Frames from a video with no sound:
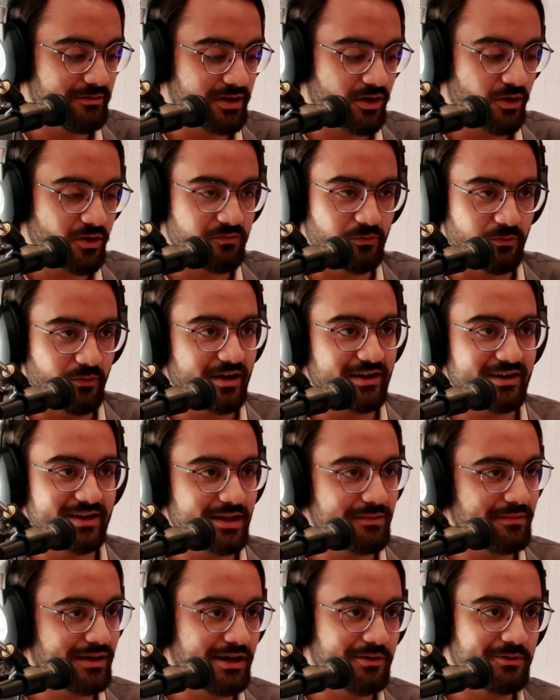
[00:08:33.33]
we're all
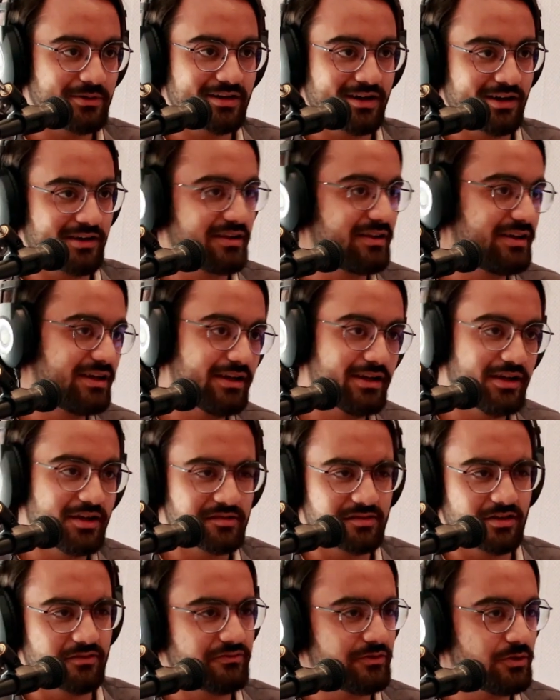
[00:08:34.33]
worried about our
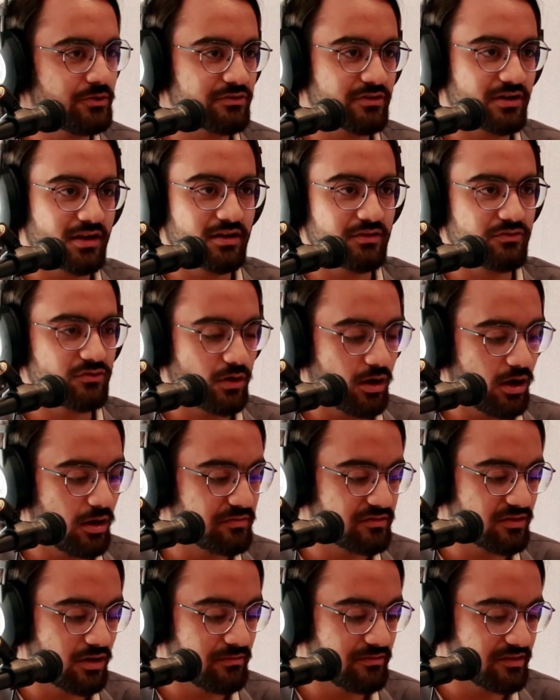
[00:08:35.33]
careers, our future, our
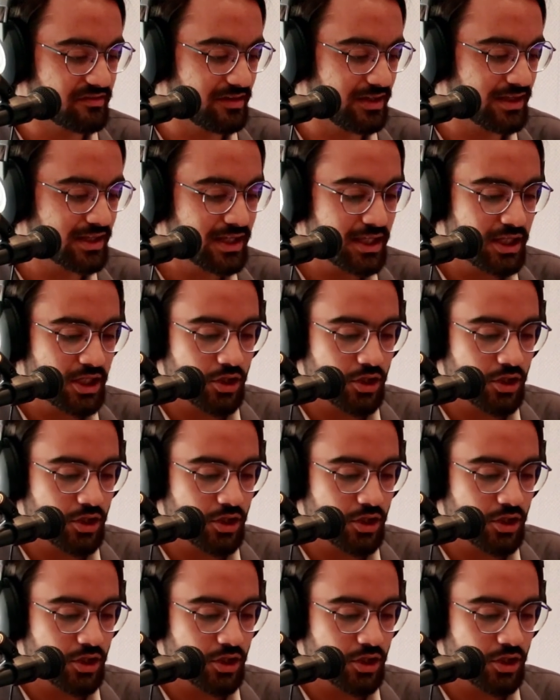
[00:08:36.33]
jobs, obviously.